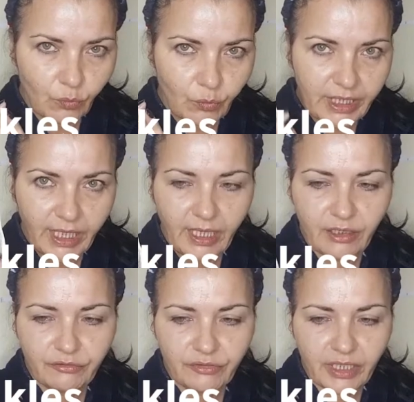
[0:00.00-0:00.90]
we
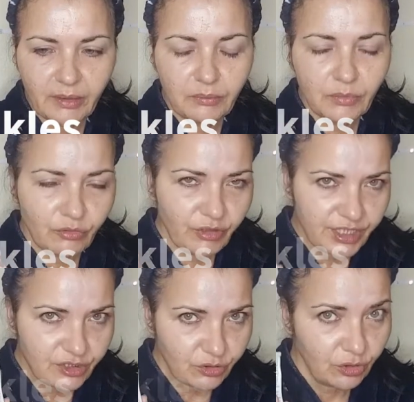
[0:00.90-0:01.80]
have um,
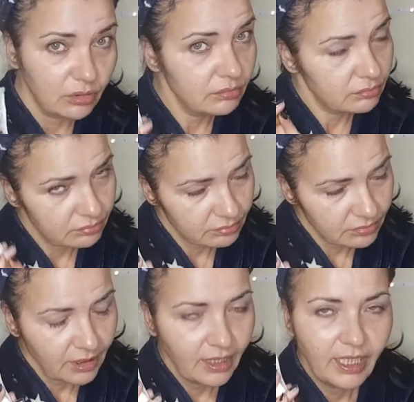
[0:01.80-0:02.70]
retinol
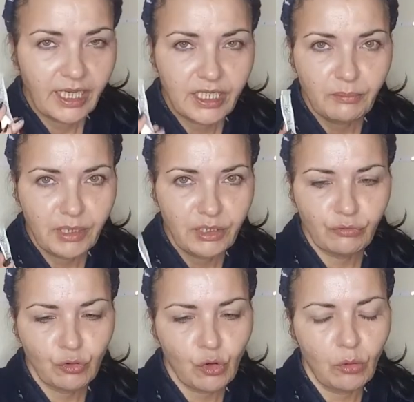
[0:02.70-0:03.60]
and a
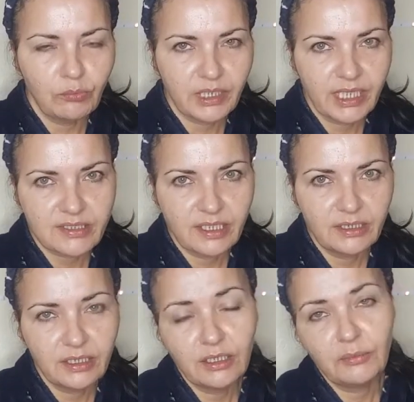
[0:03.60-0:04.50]
mineral complex
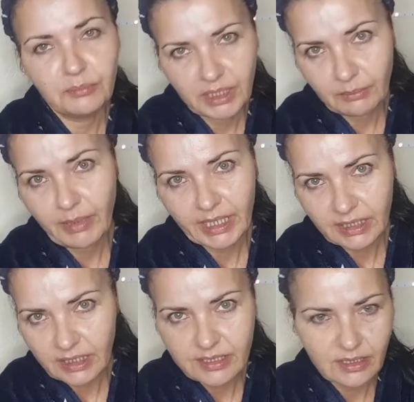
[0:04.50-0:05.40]
in here, meaning
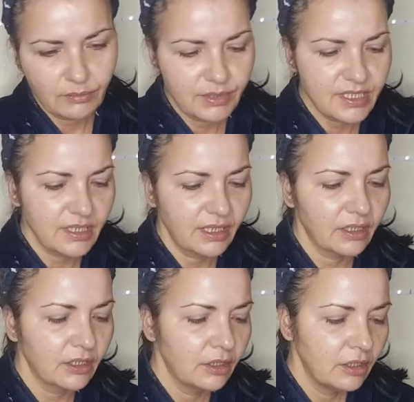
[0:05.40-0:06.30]
magnesium and
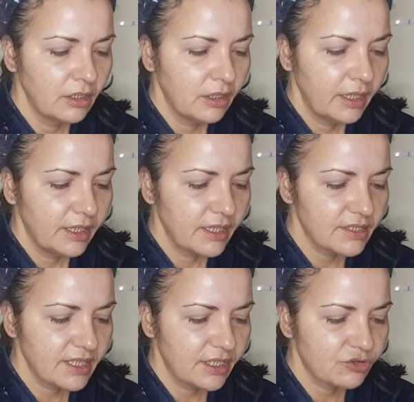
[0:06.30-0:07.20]
zinc, et
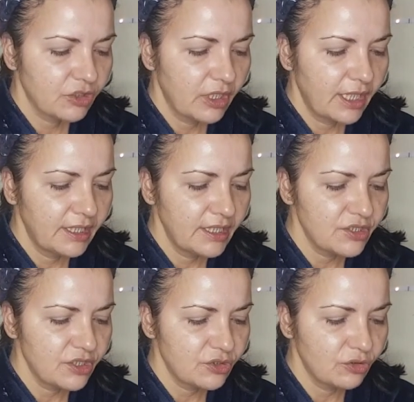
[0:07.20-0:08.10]
cetera. And
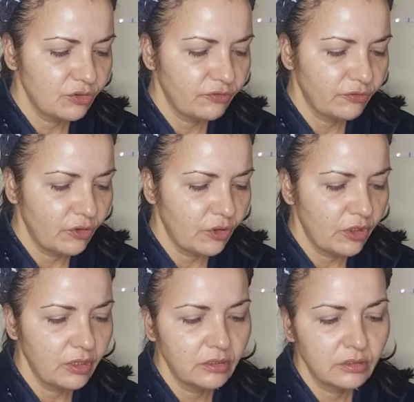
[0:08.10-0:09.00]
this is good
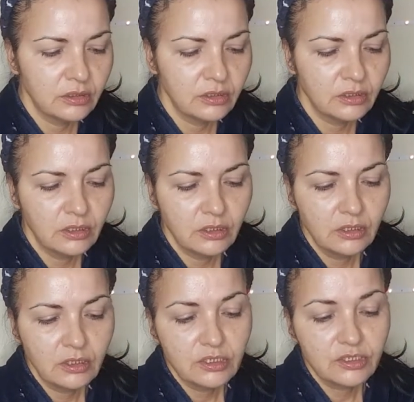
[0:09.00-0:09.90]
for
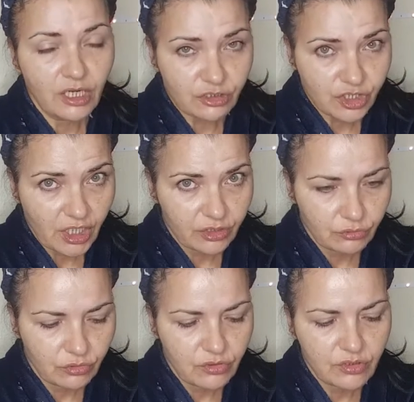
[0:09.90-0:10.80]
dark
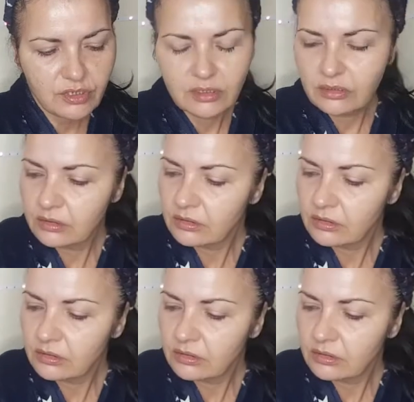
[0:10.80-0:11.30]
shadows,